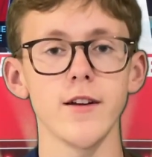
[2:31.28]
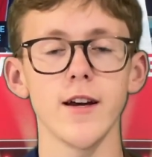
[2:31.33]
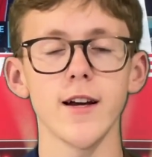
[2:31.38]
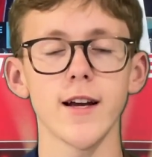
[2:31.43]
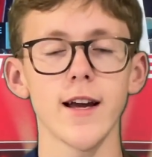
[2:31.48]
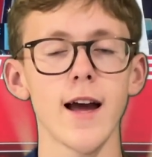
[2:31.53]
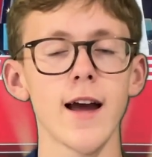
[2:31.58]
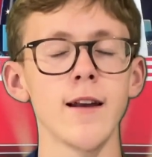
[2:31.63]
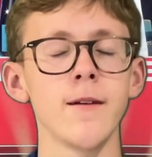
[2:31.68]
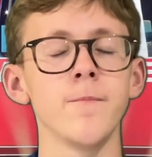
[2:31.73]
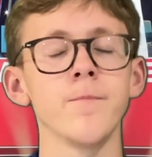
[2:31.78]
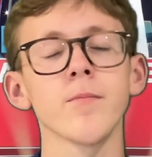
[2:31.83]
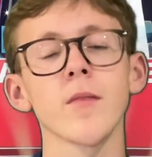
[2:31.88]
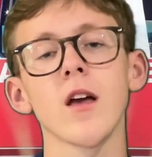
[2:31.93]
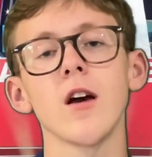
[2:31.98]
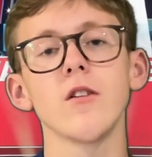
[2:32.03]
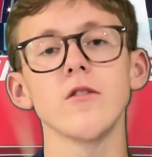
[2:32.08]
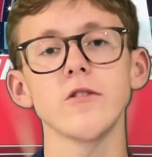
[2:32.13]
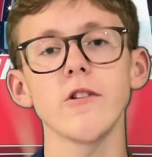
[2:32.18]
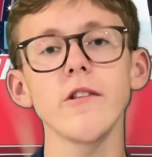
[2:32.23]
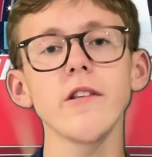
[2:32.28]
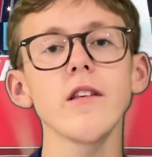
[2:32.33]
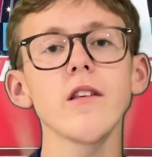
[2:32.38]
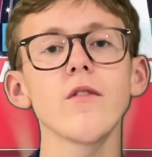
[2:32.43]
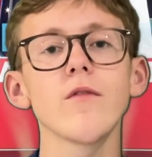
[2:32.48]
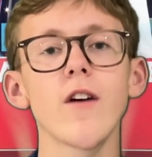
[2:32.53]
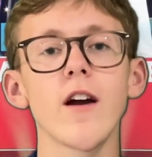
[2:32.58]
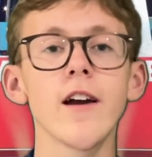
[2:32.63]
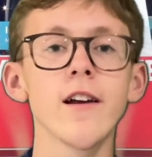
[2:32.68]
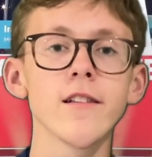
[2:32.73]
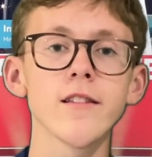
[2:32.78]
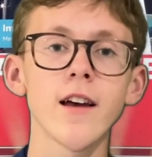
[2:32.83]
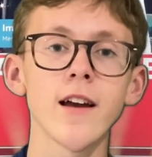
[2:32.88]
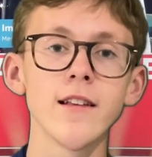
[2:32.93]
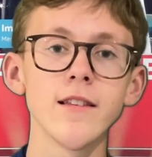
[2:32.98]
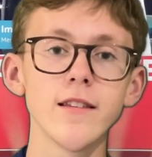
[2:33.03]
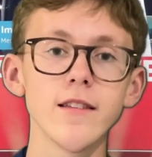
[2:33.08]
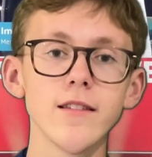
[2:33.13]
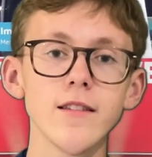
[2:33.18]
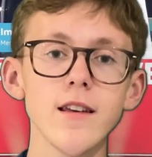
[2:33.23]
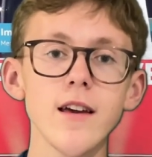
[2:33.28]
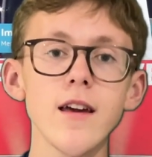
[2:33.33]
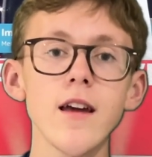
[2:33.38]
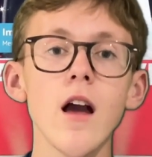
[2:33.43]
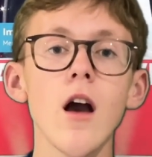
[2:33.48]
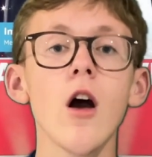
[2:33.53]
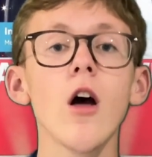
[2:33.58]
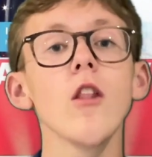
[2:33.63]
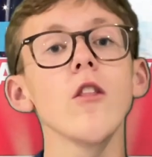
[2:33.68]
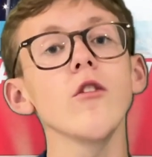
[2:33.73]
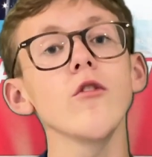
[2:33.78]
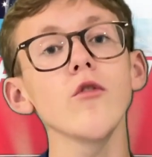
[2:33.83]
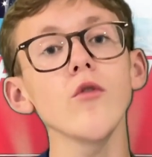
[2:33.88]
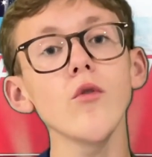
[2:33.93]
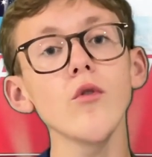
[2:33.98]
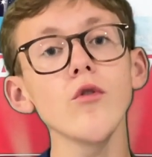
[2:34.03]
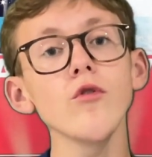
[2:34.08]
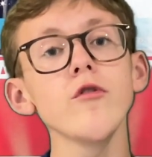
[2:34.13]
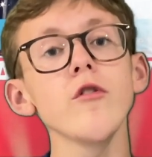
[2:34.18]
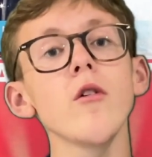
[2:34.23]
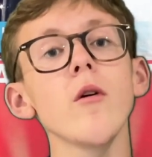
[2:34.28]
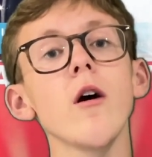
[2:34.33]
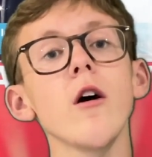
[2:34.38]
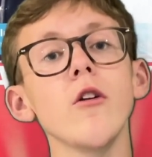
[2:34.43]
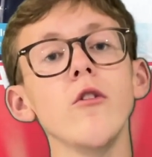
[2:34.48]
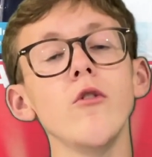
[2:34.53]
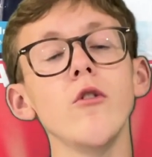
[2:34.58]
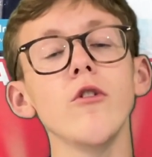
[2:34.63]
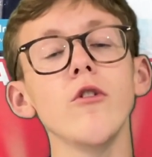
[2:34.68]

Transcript: again. So this is very exciting to see. There's also another